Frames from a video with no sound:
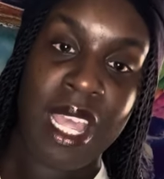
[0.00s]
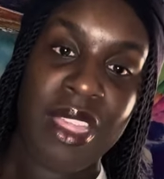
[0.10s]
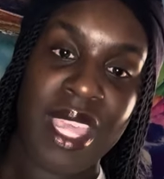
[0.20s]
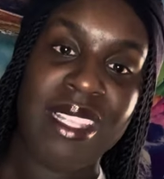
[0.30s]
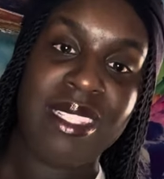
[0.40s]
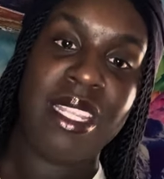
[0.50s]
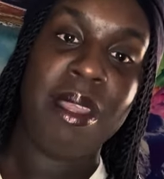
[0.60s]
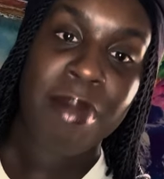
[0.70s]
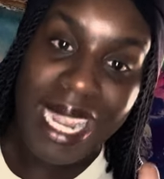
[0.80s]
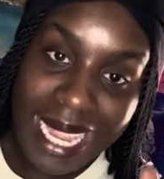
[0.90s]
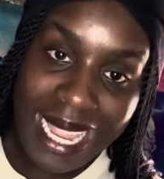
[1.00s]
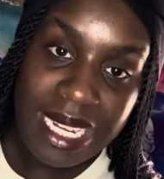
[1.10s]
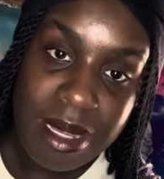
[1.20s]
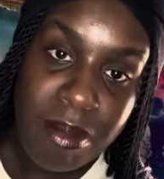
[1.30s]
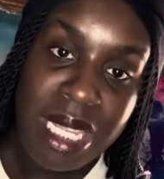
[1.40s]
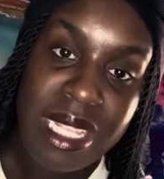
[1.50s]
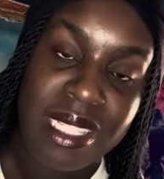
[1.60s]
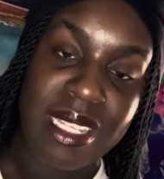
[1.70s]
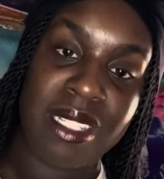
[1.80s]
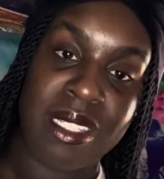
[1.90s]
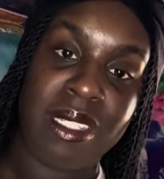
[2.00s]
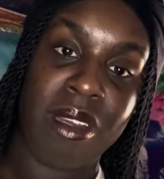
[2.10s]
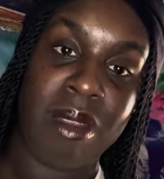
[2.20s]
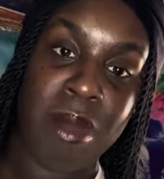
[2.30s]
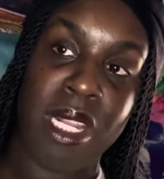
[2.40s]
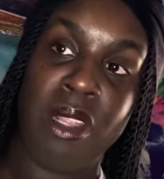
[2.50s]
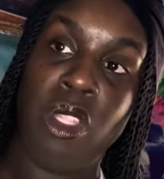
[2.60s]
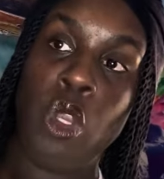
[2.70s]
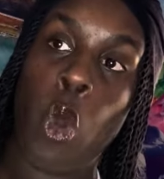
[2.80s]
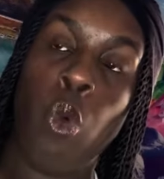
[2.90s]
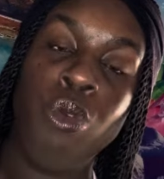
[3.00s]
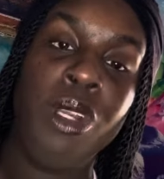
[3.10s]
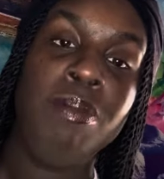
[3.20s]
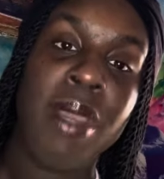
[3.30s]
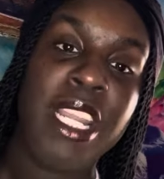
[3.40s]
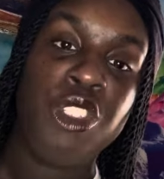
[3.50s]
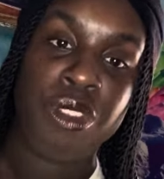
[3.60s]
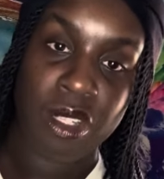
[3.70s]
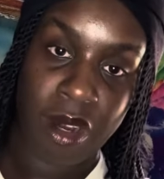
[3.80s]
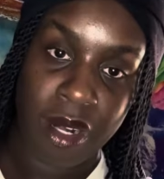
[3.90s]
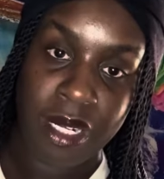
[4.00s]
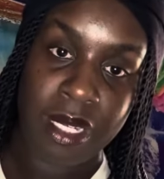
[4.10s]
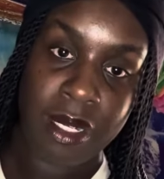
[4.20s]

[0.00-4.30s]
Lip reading: They said by any means necessary, meaning the older matriarch,